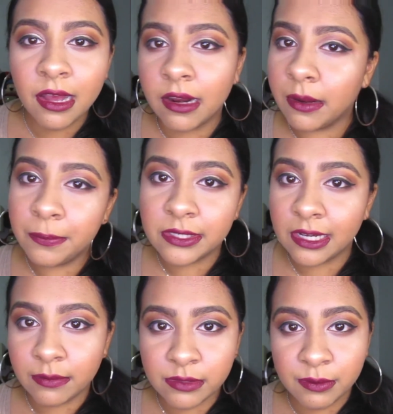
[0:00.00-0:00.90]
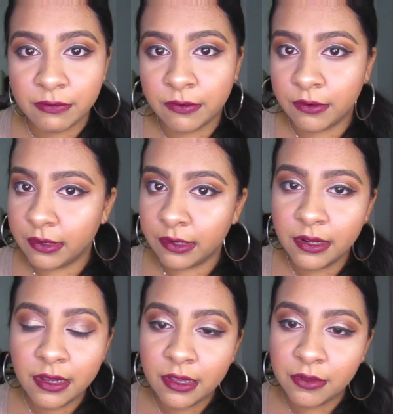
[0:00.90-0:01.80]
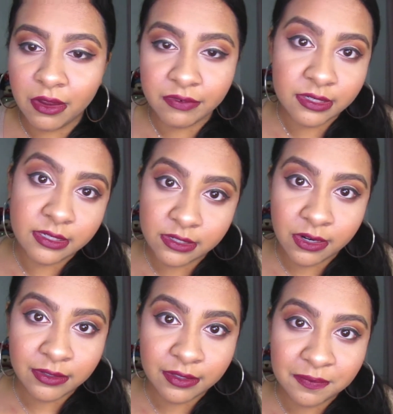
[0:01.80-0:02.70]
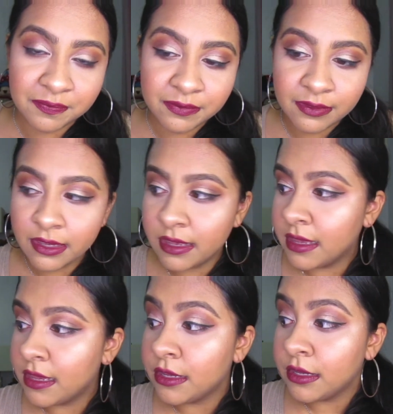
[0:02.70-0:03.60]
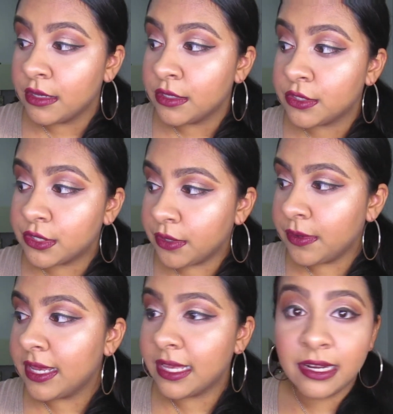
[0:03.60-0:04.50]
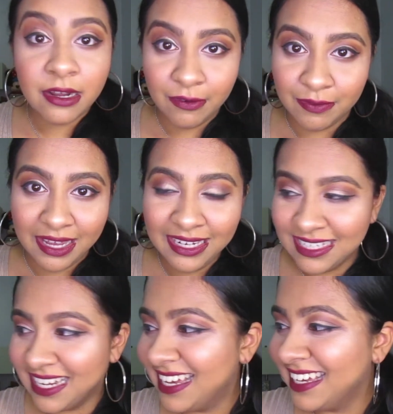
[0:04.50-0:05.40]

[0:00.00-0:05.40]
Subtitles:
a couple times before you have to discard them. So enough of that.